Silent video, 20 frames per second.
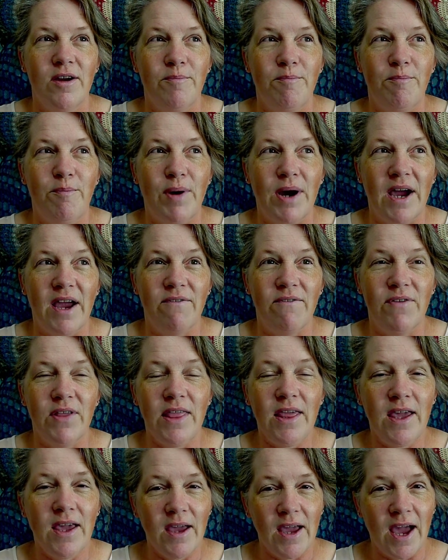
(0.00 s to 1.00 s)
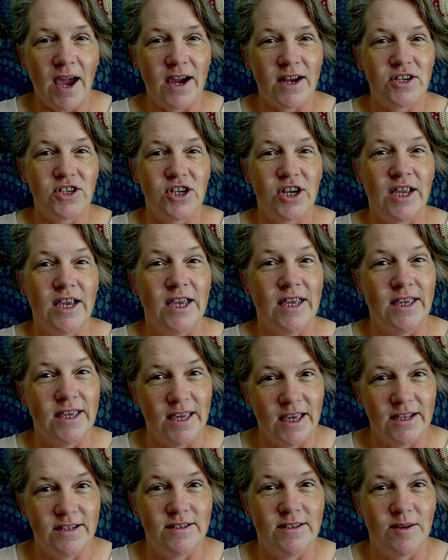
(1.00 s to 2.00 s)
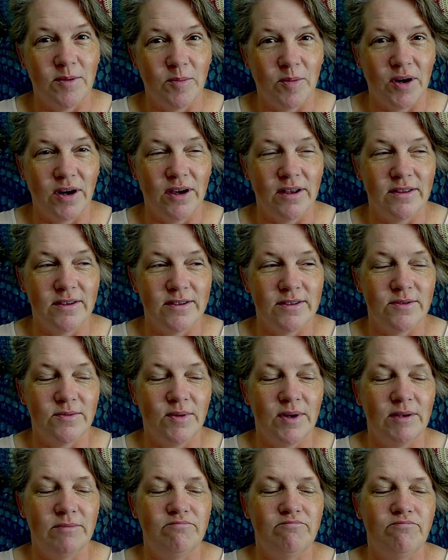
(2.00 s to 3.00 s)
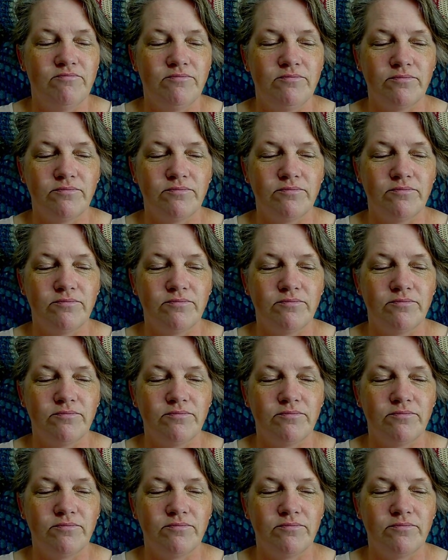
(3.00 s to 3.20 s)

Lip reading: But I feel like I actually could get somewhere on this one.